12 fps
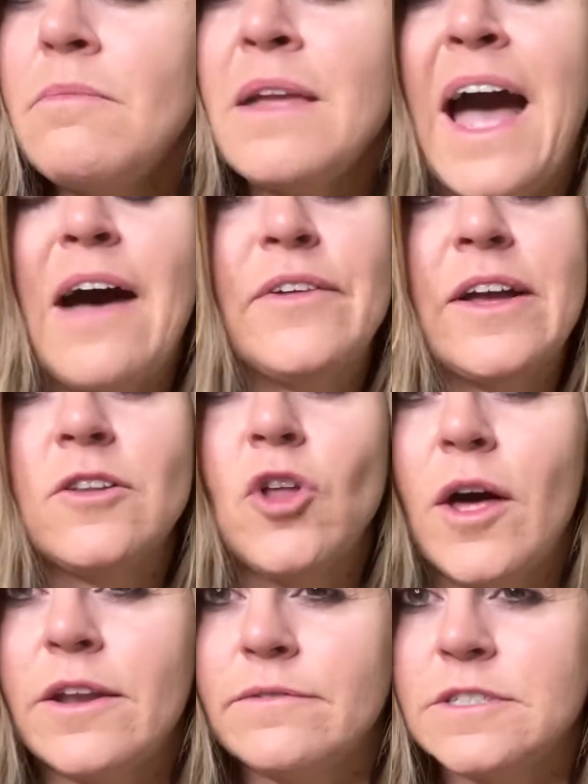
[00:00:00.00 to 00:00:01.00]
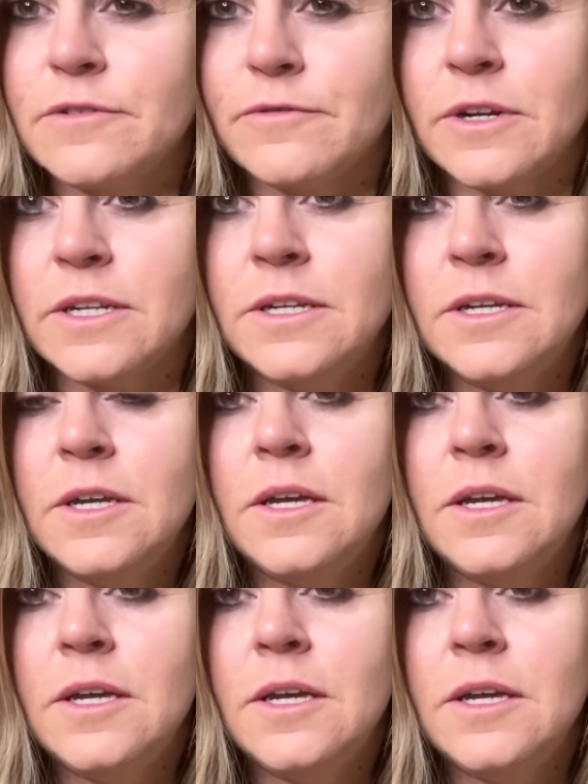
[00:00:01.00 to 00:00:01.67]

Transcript: having a lot of different